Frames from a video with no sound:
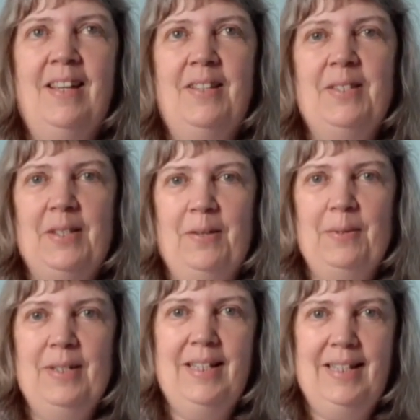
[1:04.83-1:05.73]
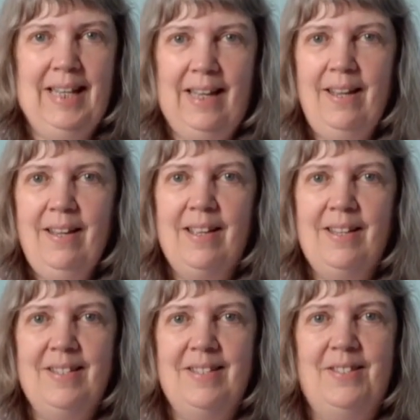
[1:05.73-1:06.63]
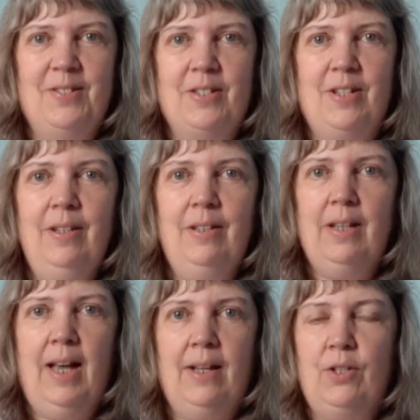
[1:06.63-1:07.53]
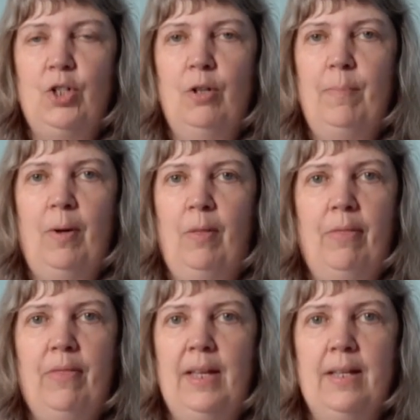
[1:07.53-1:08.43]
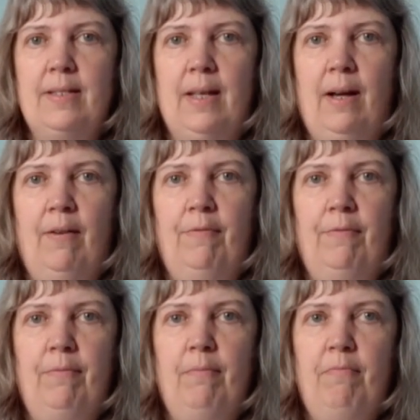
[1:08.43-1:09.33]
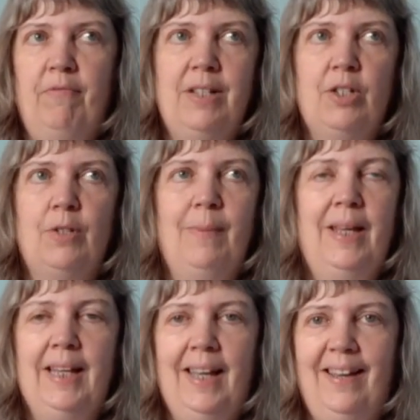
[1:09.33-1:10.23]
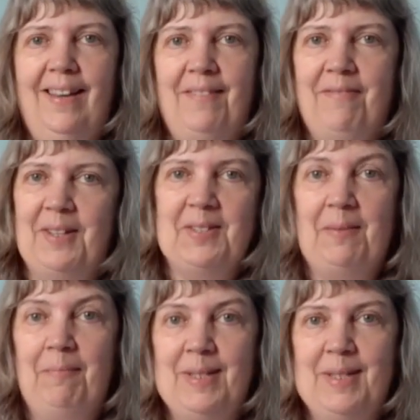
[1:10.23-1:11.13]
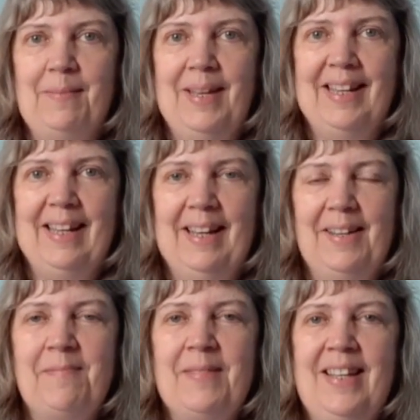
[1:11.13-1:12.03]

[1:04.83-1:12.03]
So today is just a little catch up on things that I've finished making, things that I'm busy making,